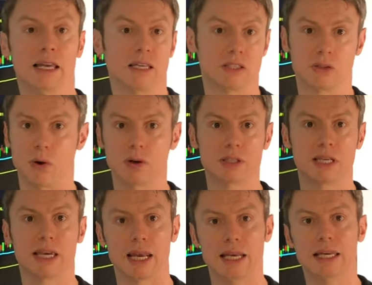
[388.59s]
stocks
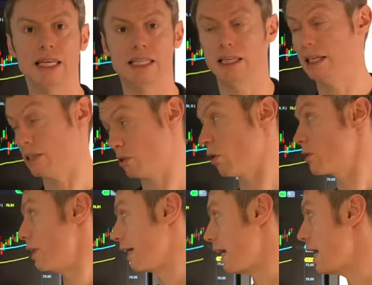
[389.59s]
like
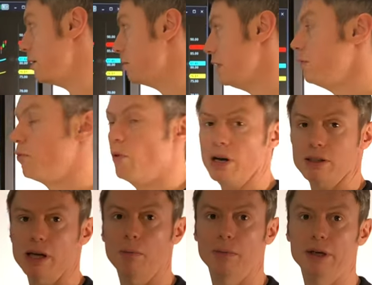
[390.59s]
AMD, for
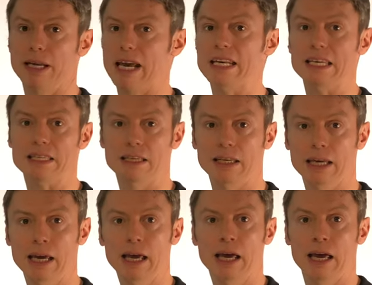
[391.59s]
example, they can
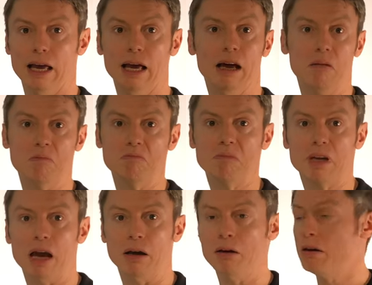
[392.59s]
easily
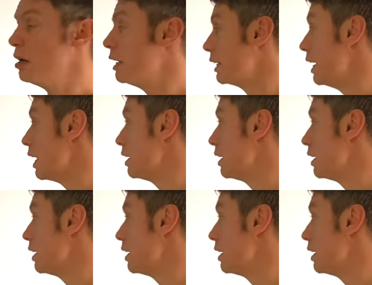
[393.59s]
get